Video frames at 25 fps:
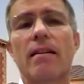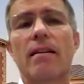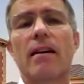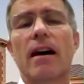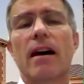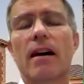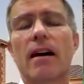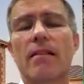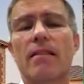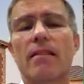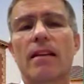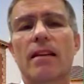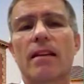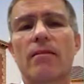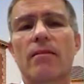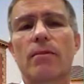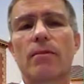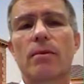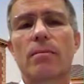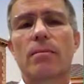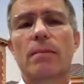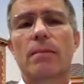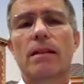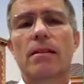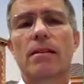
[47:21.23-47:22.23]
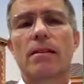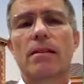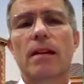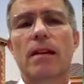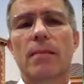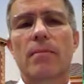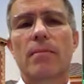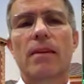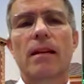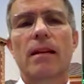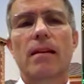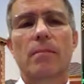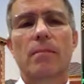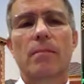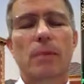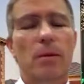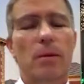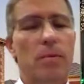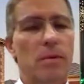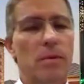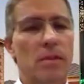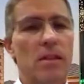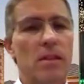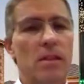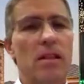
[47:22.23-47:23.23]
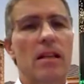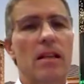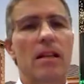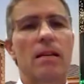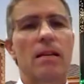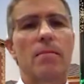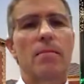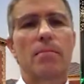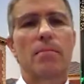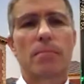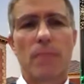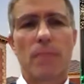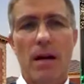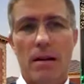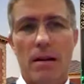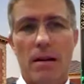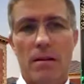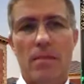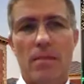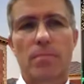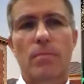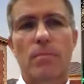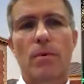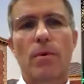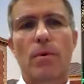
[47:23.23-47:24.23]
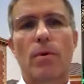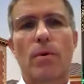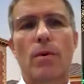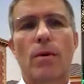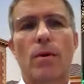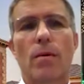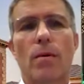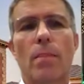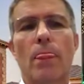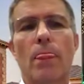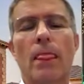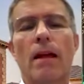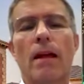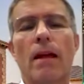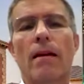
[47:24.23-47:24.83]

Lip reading: I think will be something we will see much more.